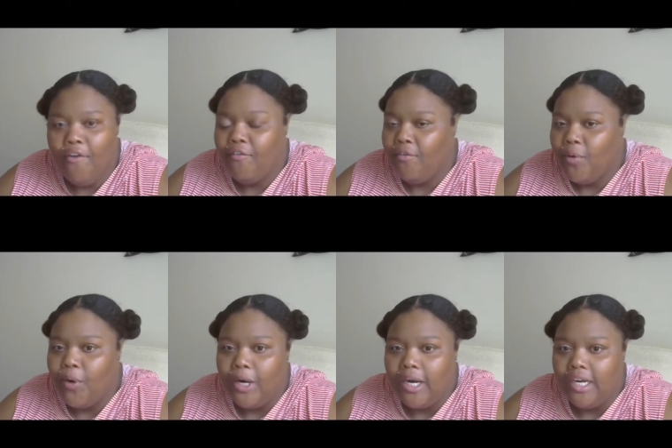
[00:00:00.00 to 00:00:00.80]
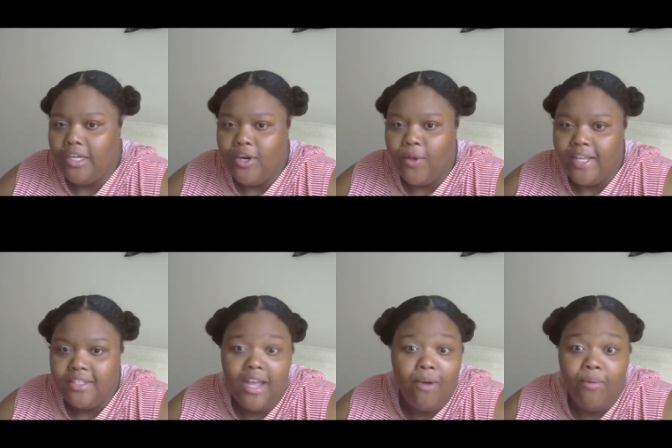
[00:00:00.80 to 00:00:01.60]
for you know that's
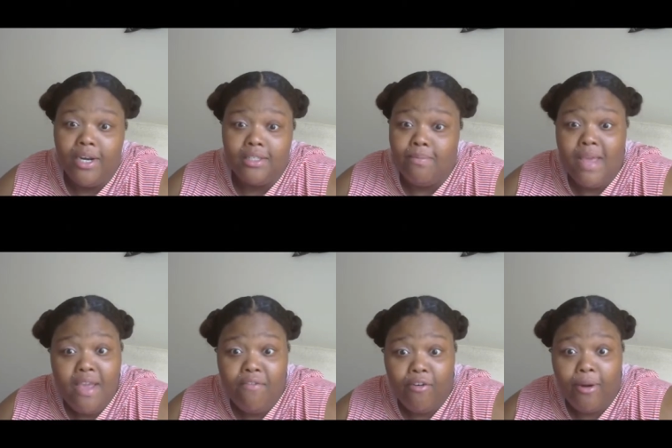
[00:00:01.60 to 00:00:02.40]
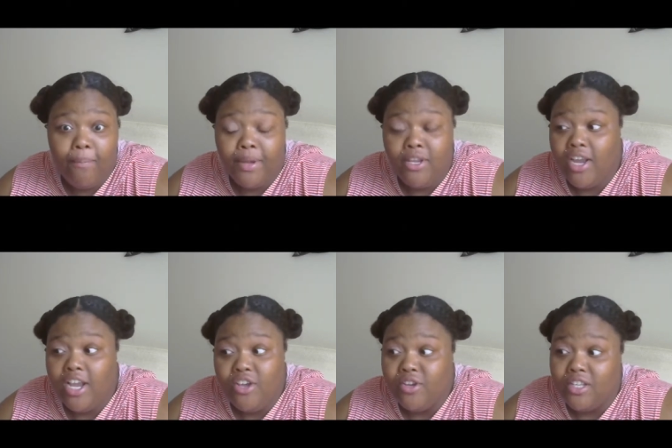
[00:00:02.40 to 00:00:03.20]
not what it's made for but you can
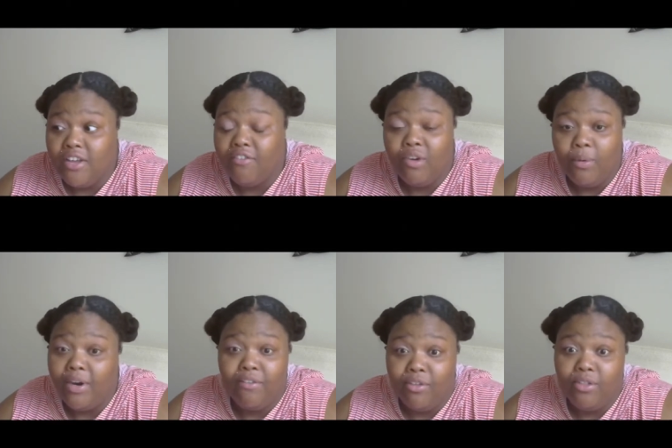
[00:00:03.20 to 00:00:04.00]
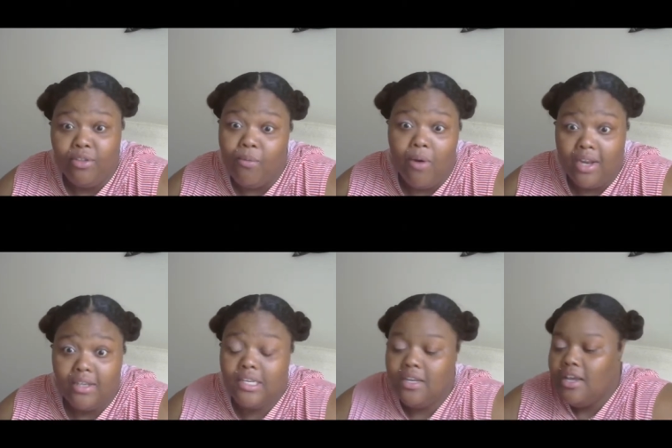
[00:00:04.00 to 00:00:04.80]
use it for whatever you
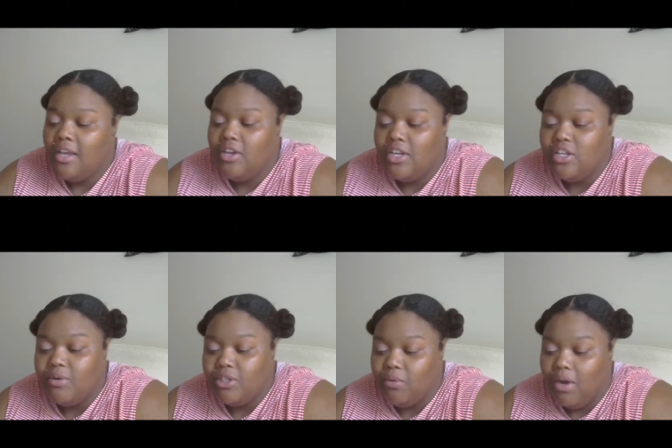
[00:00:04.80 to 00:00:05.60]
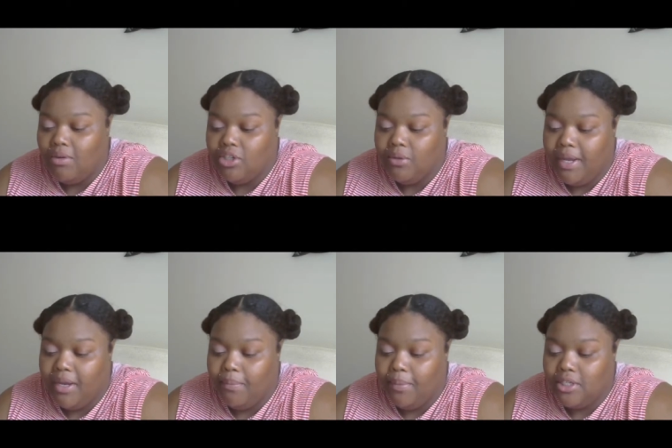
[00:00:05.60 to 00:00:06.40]
want you can do what you want once you make
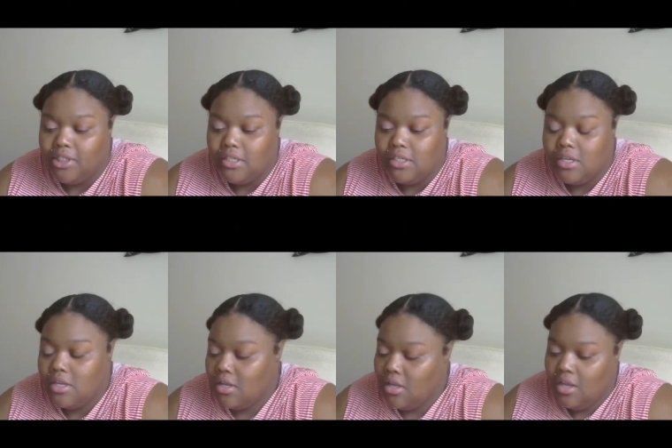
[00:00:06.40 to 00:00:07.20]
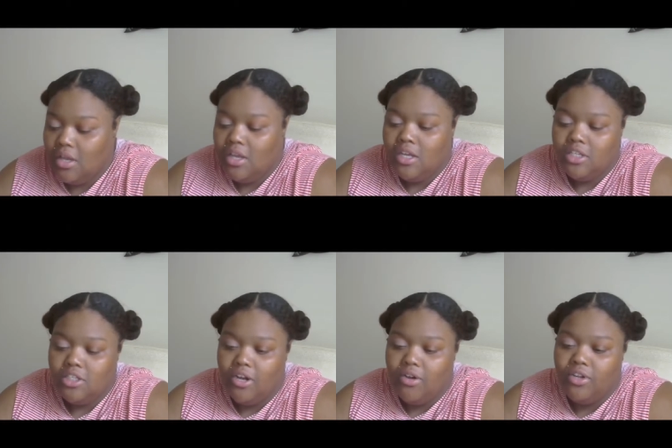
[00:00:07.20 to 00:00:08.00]
your brushes
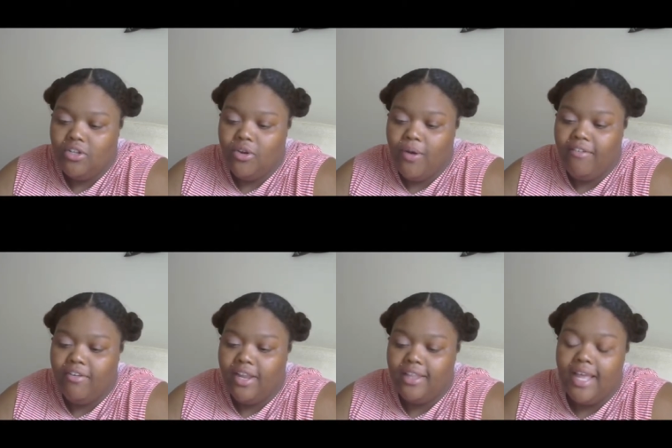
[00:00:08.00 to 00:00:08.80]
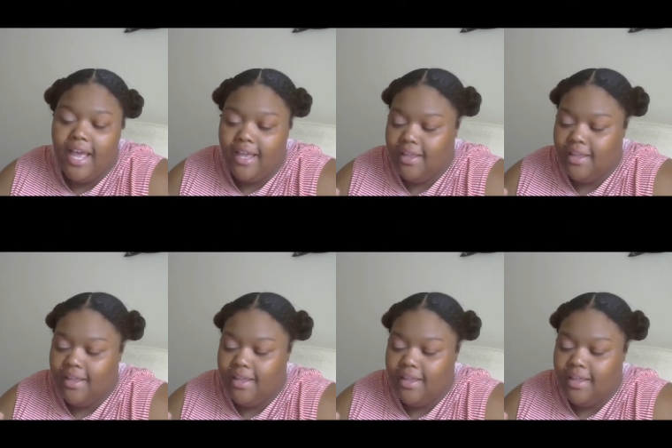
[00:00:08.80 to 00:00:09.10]
so don't ever let that